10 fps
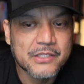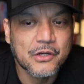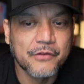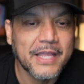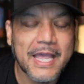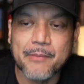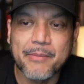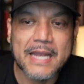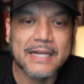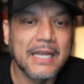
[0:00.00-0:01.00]
So if they had a
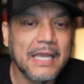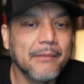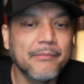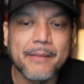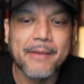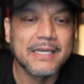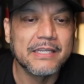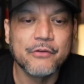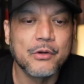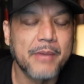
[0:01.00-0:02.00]
bad claim, they might
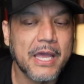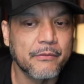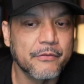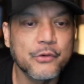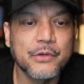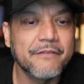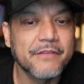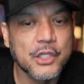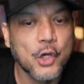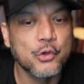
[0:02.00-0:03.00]
leave you a bad review,
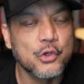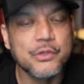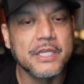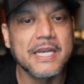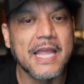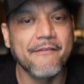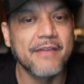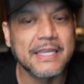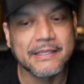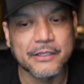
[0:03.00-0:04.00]
even though you didn't have
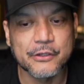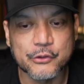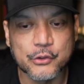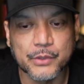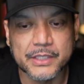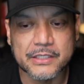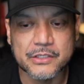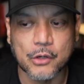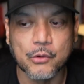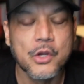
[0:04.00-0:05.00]
anything to do with it.
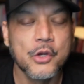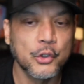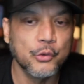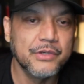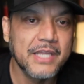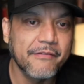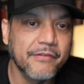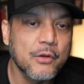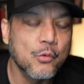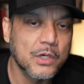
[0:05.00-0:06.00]
So you
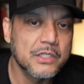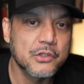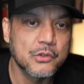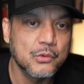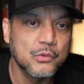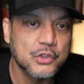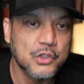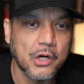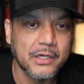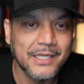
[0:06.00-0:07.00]
definitely want to
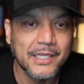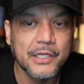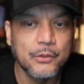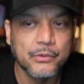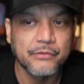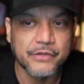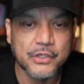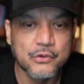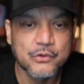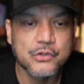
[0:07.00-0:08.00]
start getting
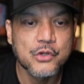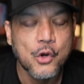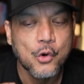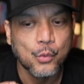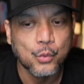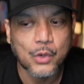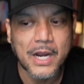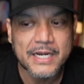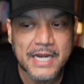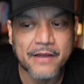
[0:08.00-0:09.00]
reviews
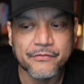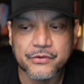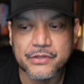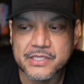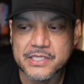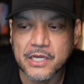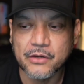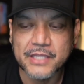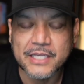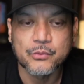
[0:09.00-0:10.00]
right after the
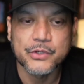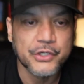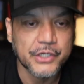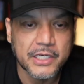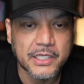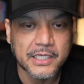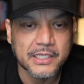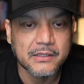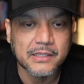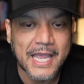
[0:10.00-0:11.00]
sale. That's when you're going to
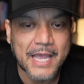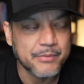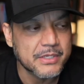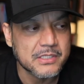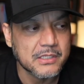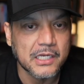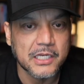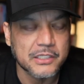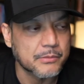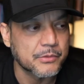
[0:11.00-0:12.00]
get the happiest
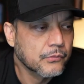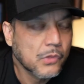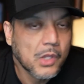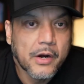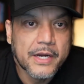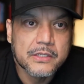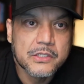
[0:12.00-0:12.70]
customers. All right.